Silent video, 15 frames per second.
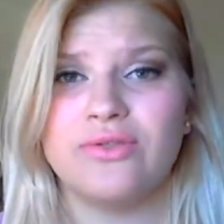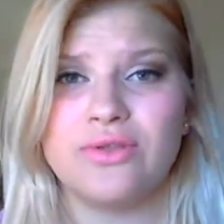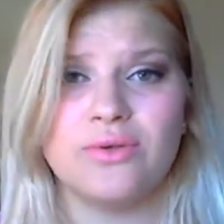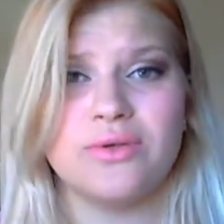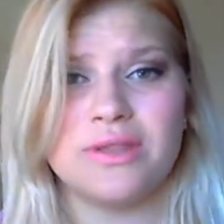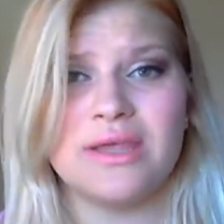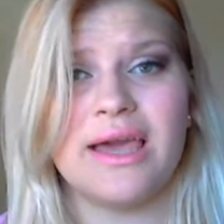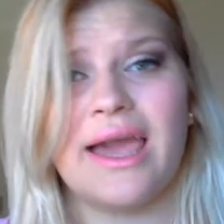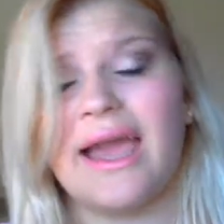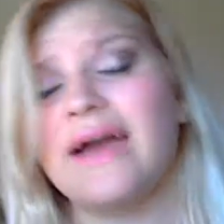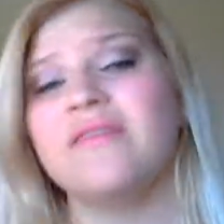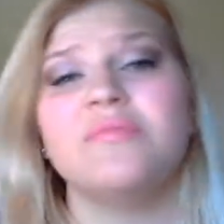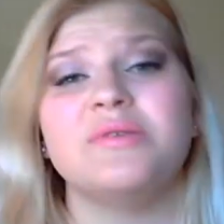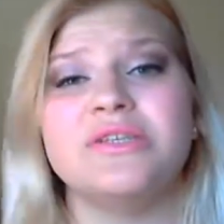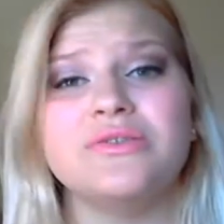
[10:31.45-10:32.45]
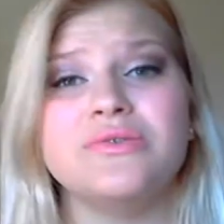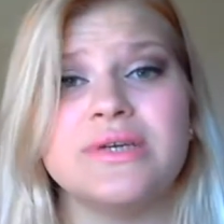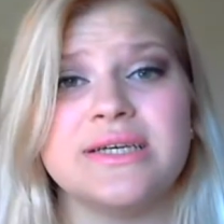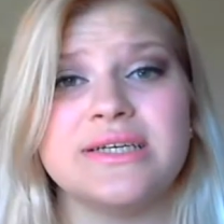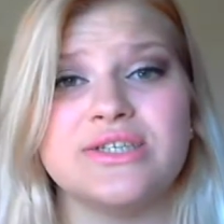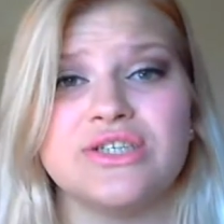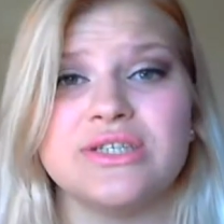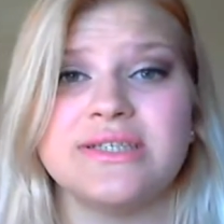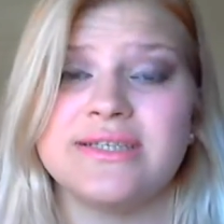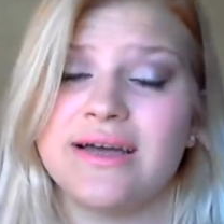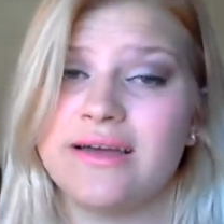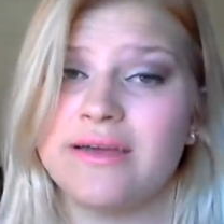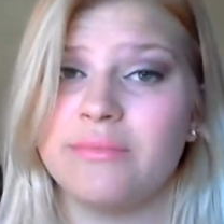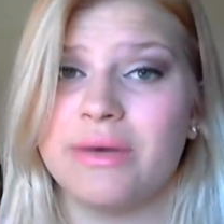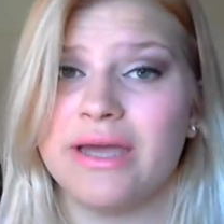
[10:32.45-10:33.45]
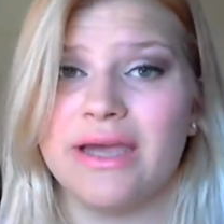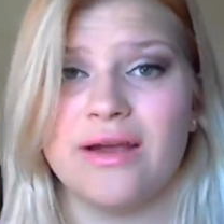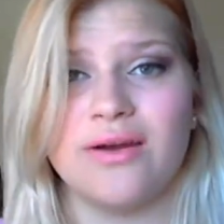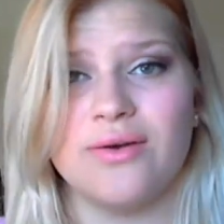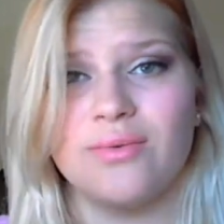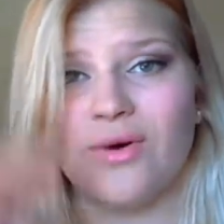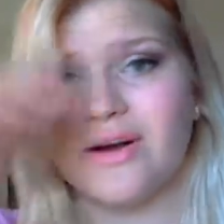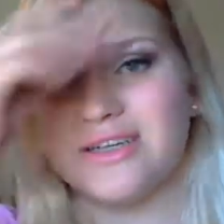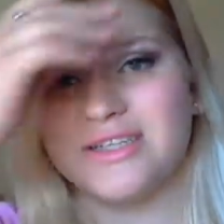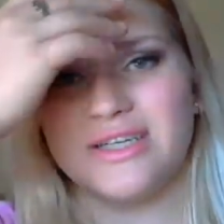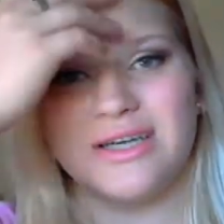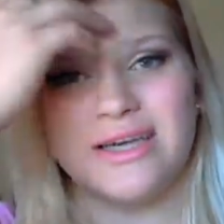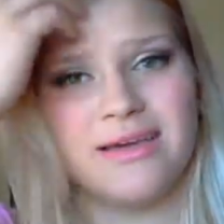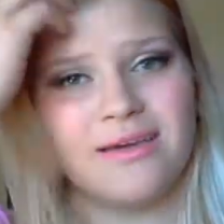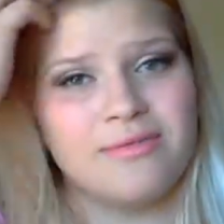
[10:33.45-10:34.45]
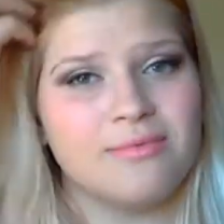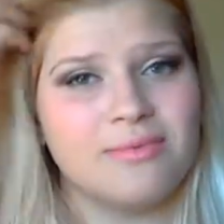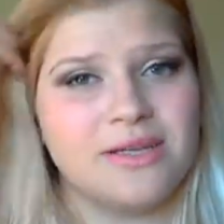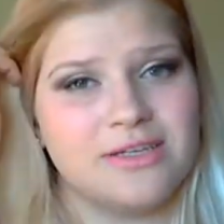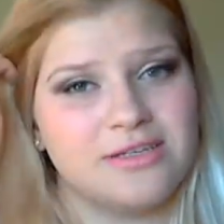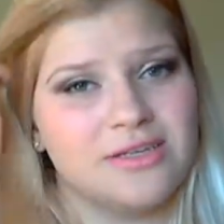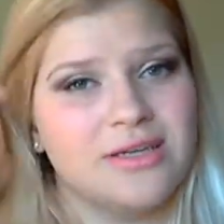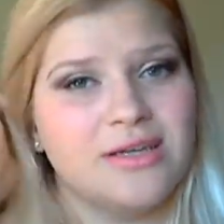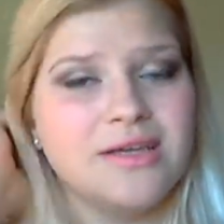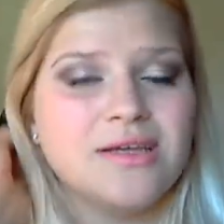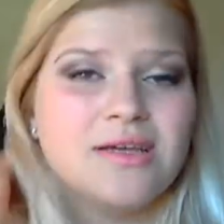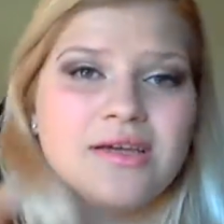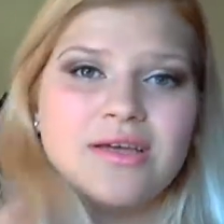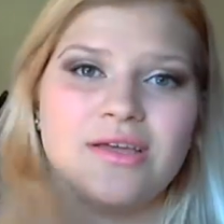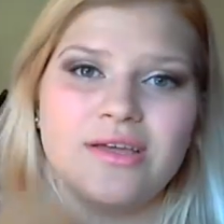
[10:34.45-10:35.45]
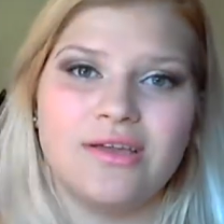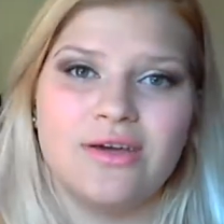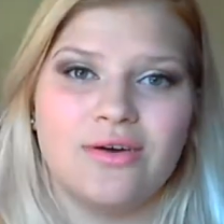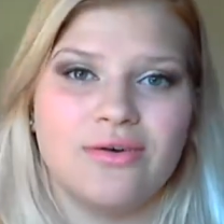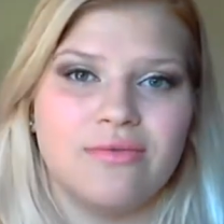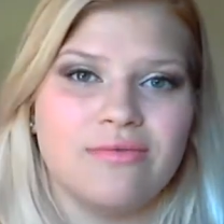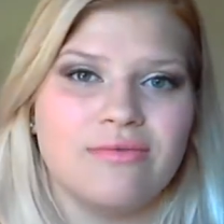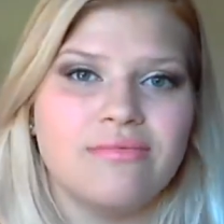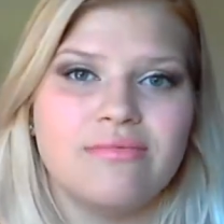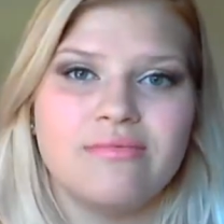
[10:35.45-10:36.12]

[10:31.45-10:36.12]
the only thing I have been doing is just dyeing my hair and washing it, which, you know,